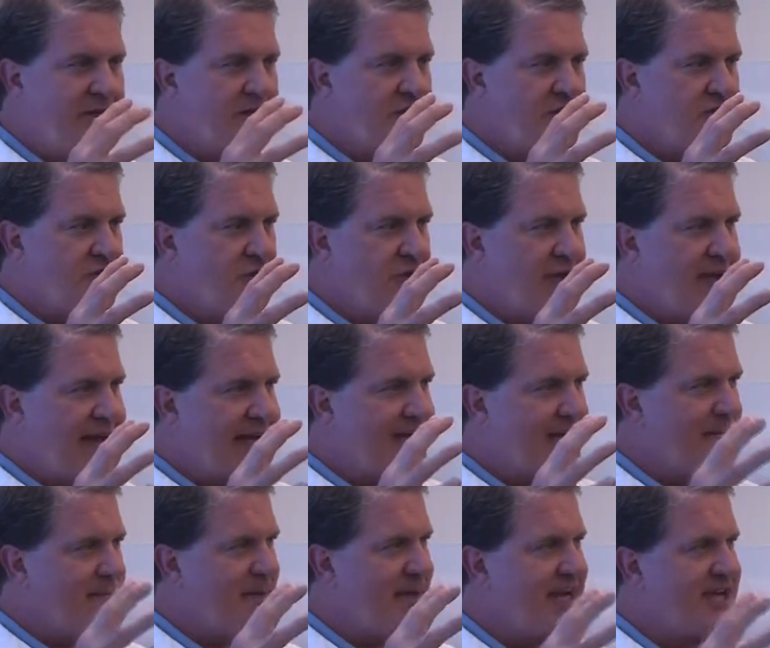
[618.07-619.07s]
So that
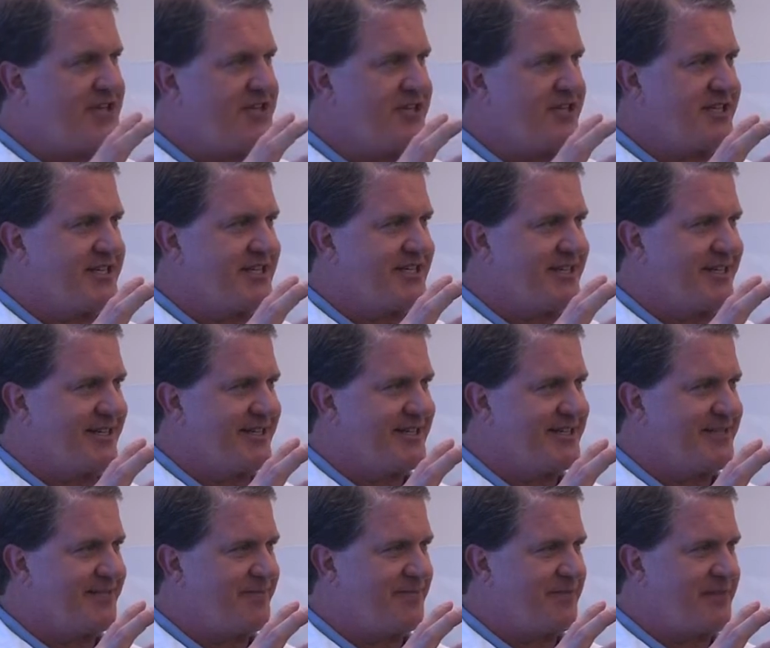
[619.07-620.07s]

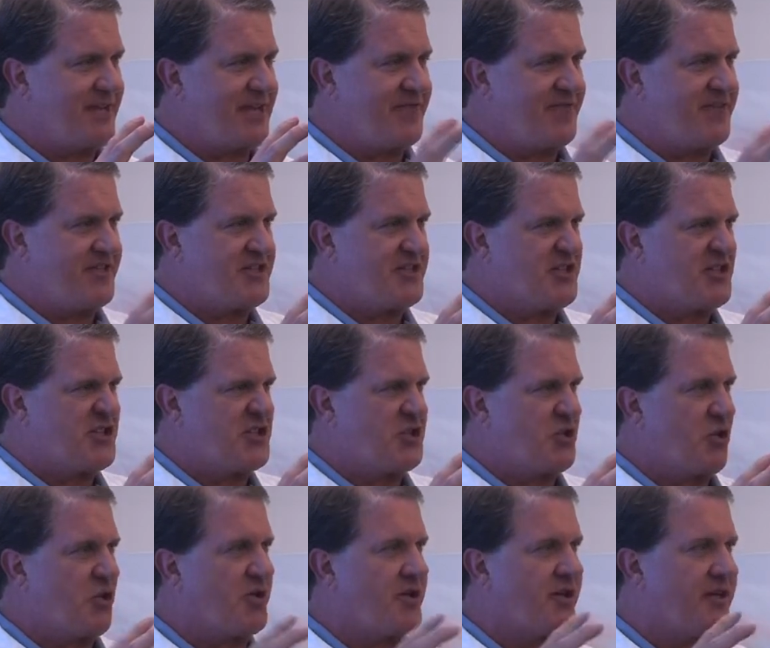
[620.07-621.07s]
capaciousness, if it's
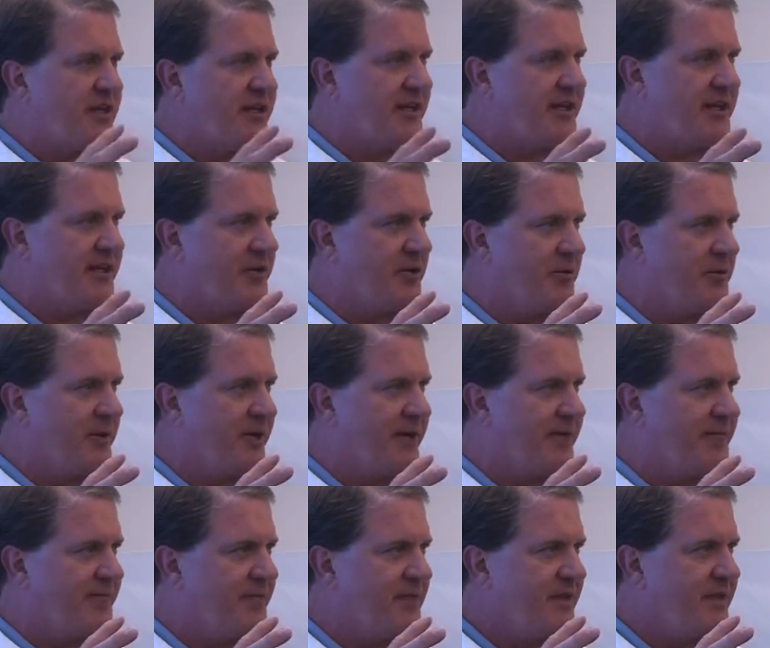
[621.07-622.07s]
distorted a little bit,